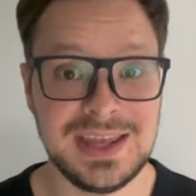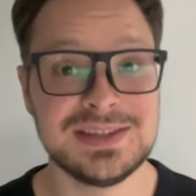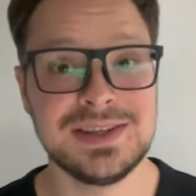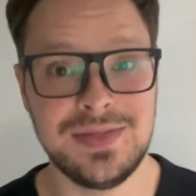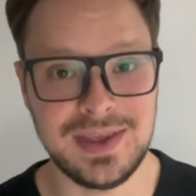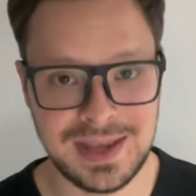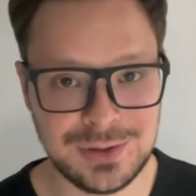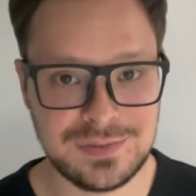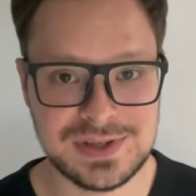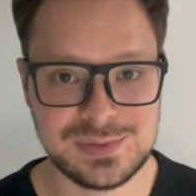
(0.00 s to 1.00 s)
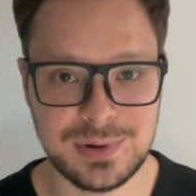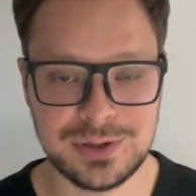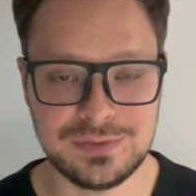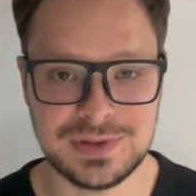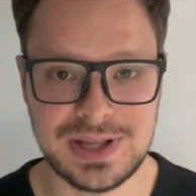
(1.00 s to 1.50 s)
And in the end of this
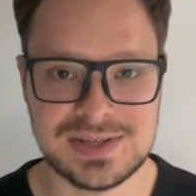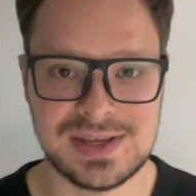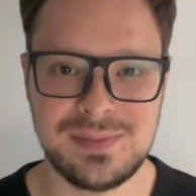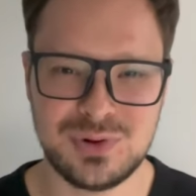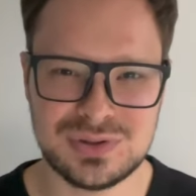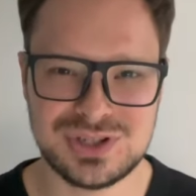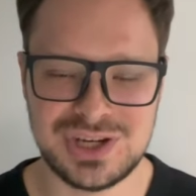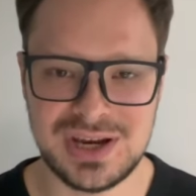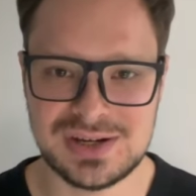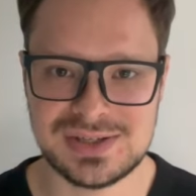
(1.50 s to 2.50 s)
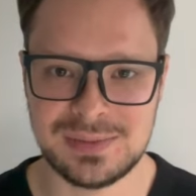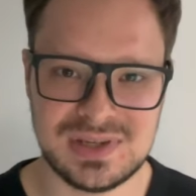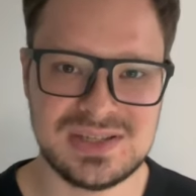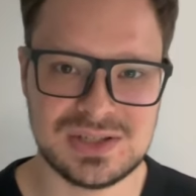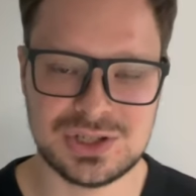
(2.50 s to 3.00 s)
part of class, I'm gonna share some
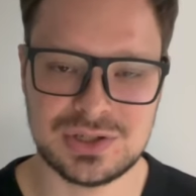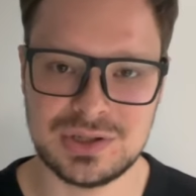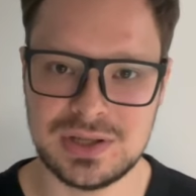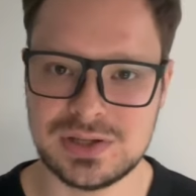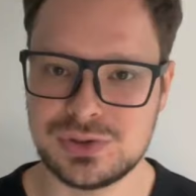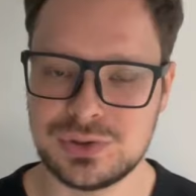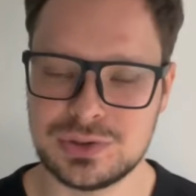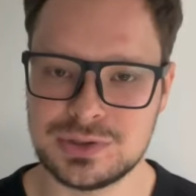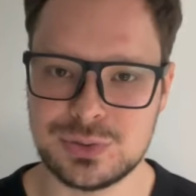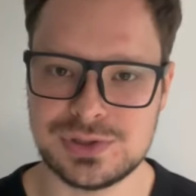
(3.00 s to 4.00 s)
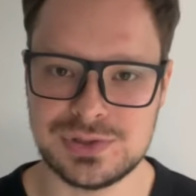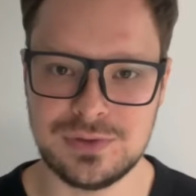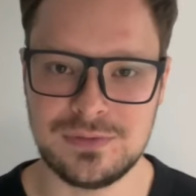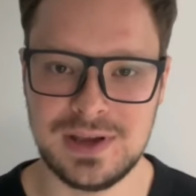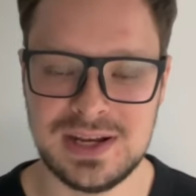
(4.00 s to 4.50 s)
additional external sources
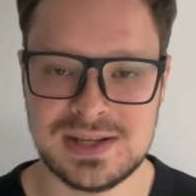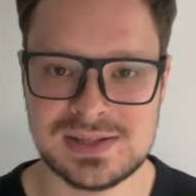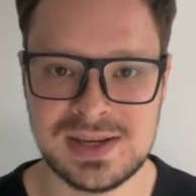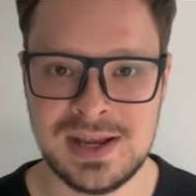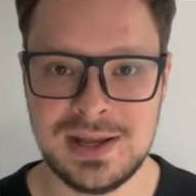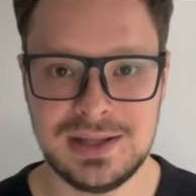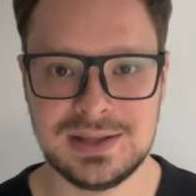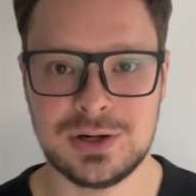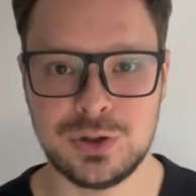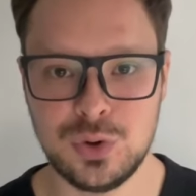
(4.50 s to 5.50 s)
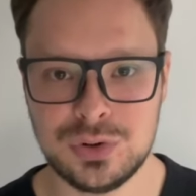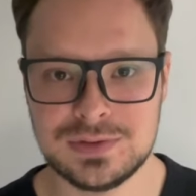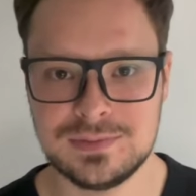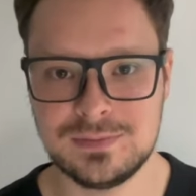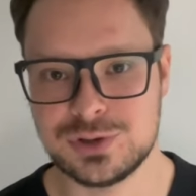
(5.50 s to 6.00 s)
of finance that are not,
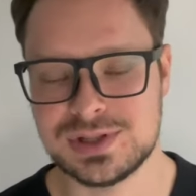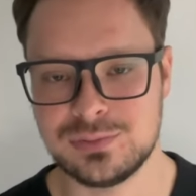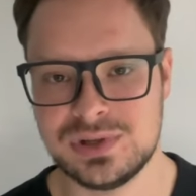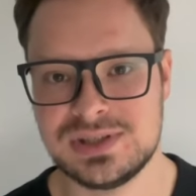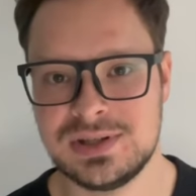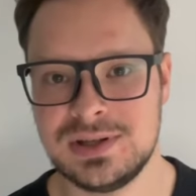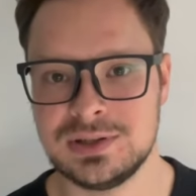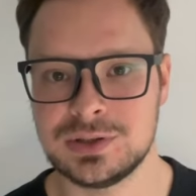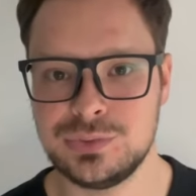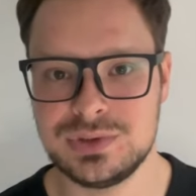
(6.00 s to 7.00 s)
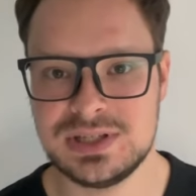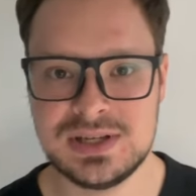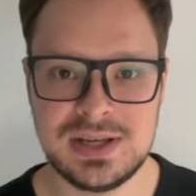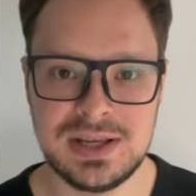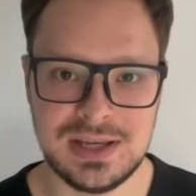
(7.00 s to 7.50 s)
for some reason, included
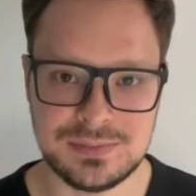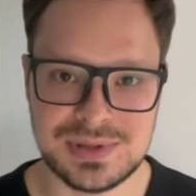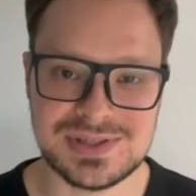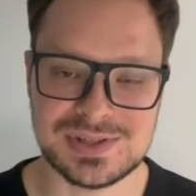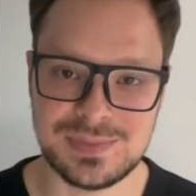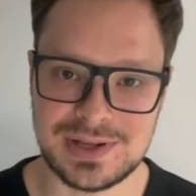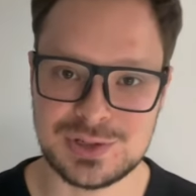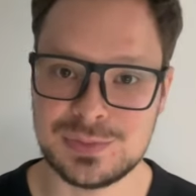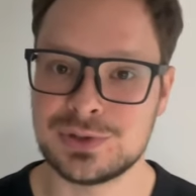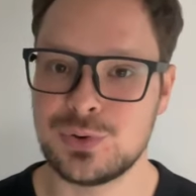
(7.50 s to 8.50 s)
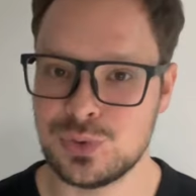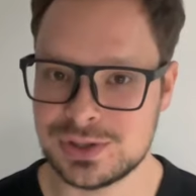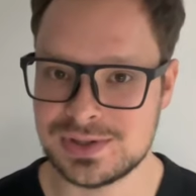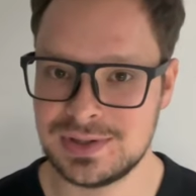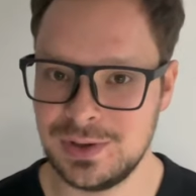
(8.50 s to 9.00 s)
in business management
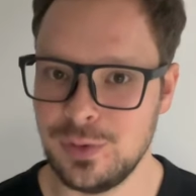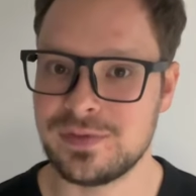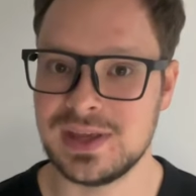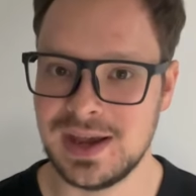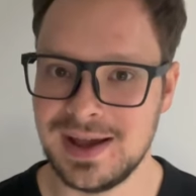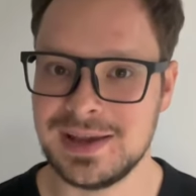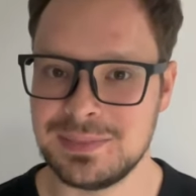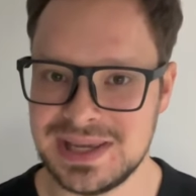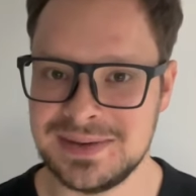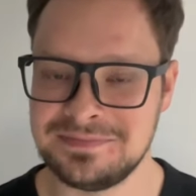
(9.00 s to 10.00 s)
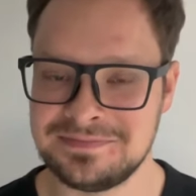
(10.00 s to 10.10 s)
course of the I B.